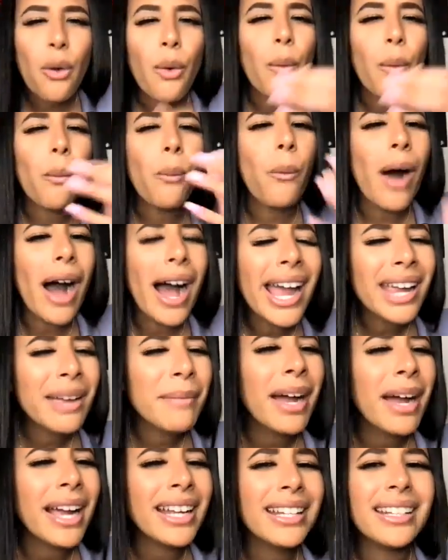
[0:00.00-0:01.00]
why am
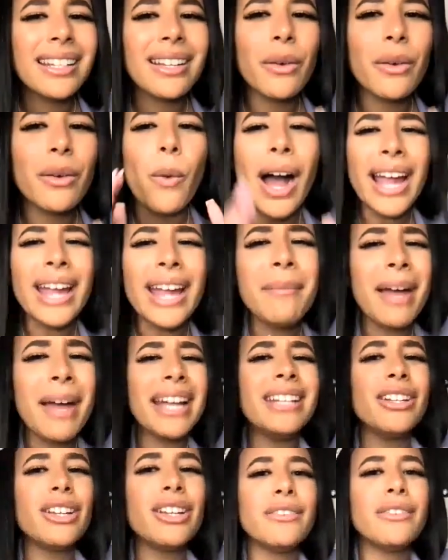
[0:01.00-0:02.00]
I
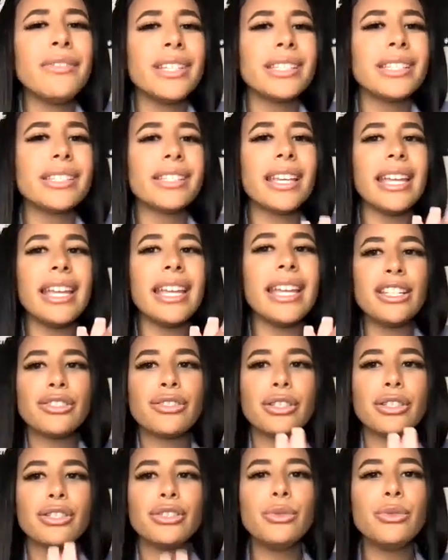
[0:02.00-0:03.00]
nervous
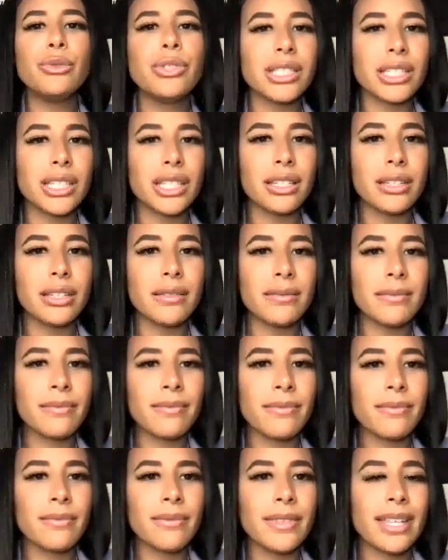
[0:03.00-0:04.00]
introducing
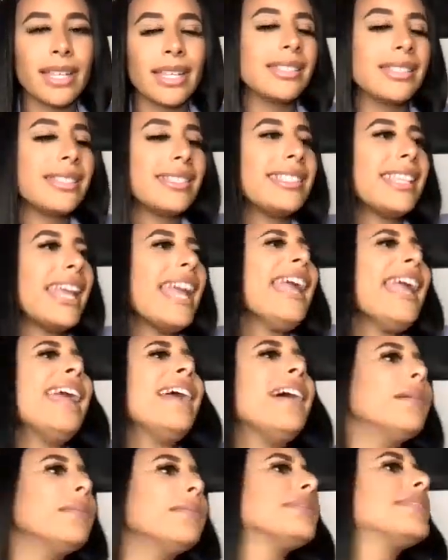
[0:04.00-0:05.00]

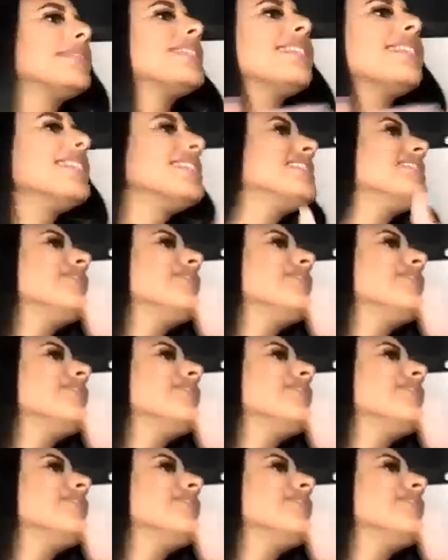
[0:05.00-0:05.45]
Sam to this